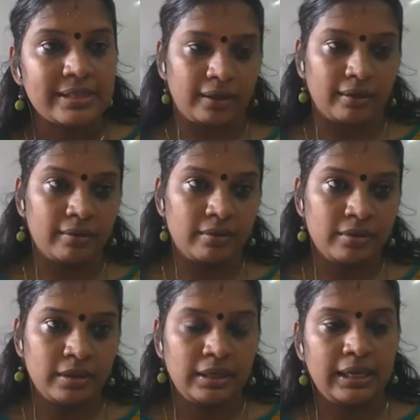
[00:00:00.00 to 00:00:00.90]
mean?
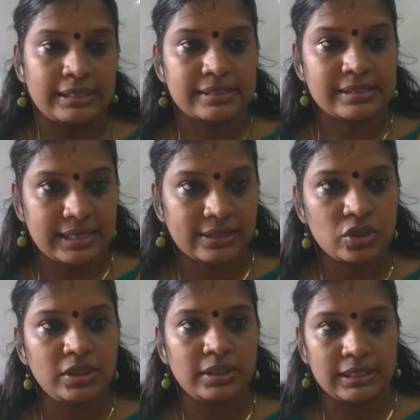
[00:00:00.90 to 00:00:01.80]
Yes,
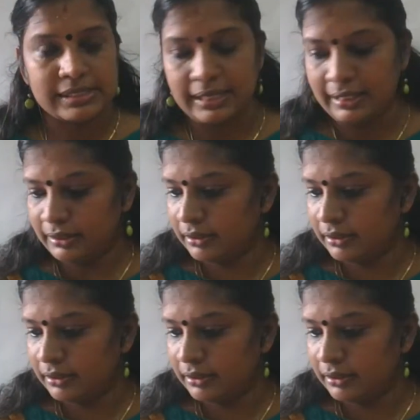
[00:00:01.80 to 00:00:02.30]
structure is a